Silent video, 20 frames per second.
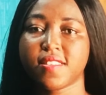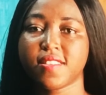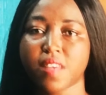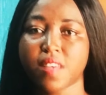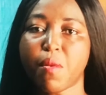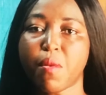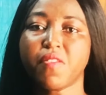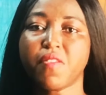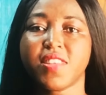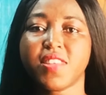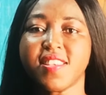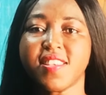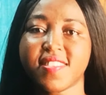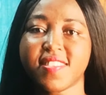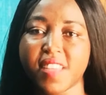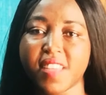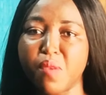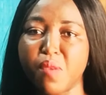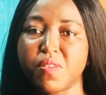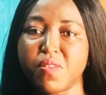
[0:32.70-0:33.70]
Some of
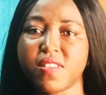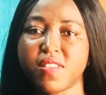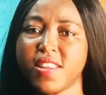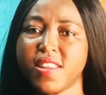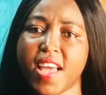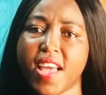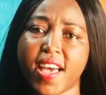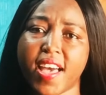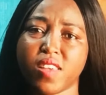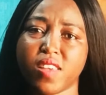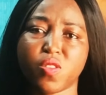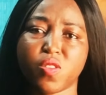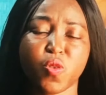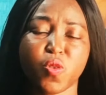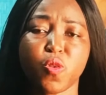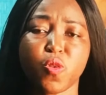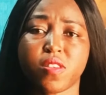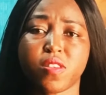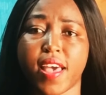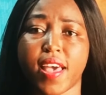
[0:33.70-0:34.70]
these STEM senior high
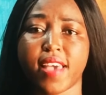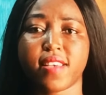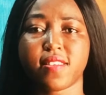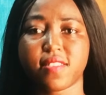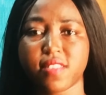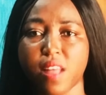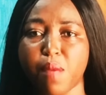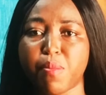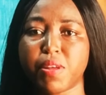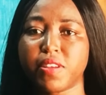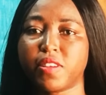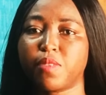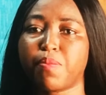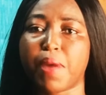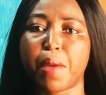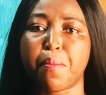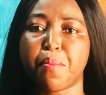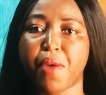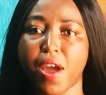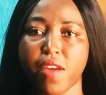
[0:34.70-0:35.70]
schools are established
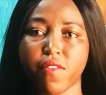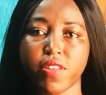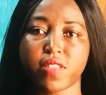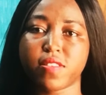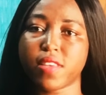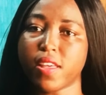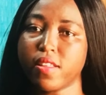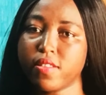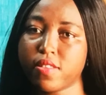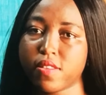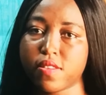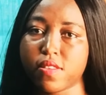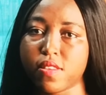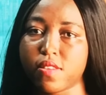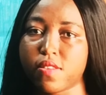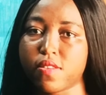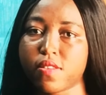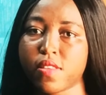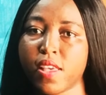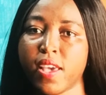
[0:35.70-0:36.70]
by private
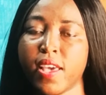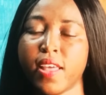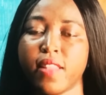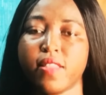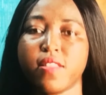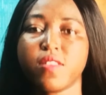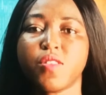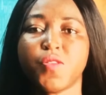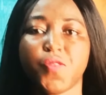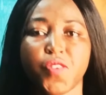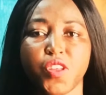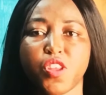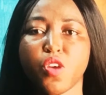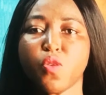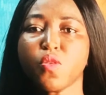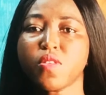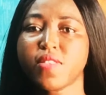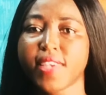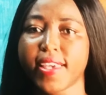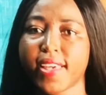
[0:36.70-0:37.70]
entities. This
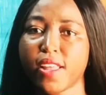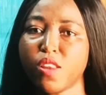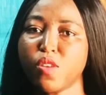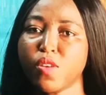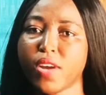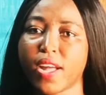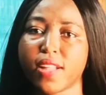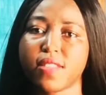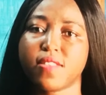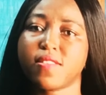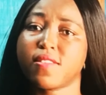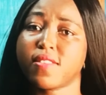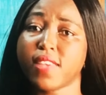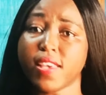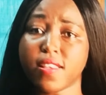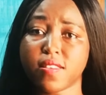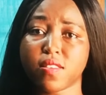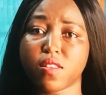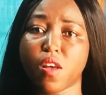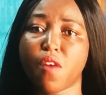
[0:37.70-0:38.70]
video will take a look at
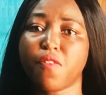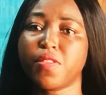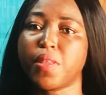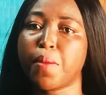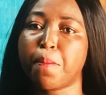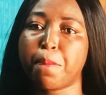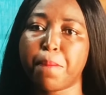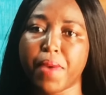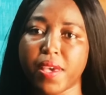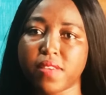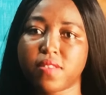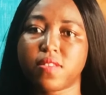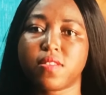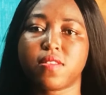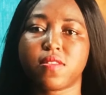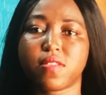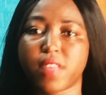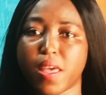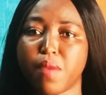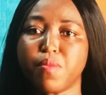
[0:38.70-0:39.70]
six of the
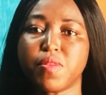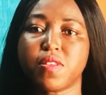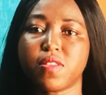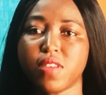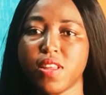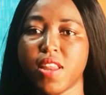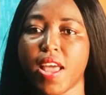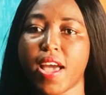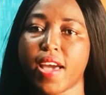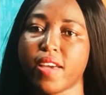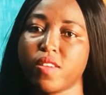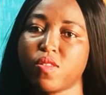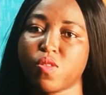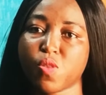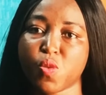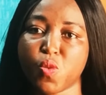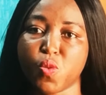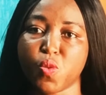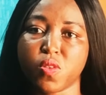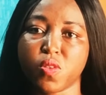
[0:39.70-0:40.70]
best STEM senior high
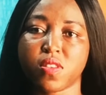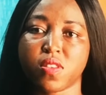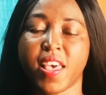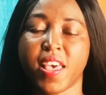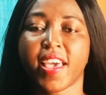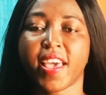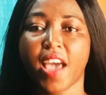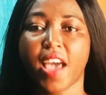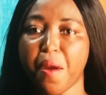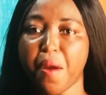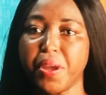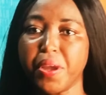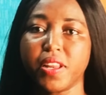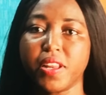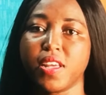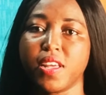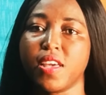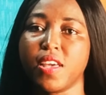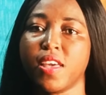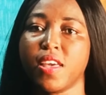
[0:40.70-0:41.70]
schools
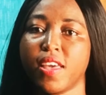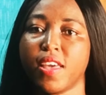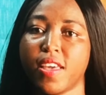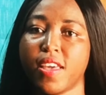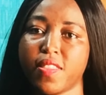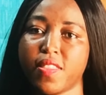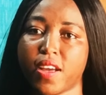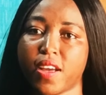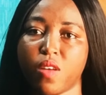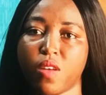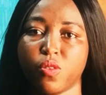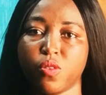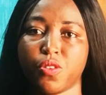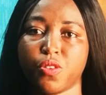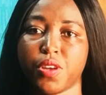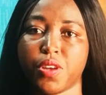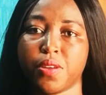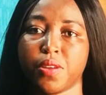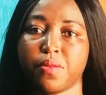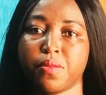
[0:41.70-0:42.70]
currently in the
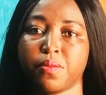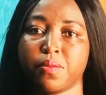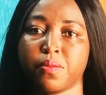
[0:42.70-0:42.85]
country.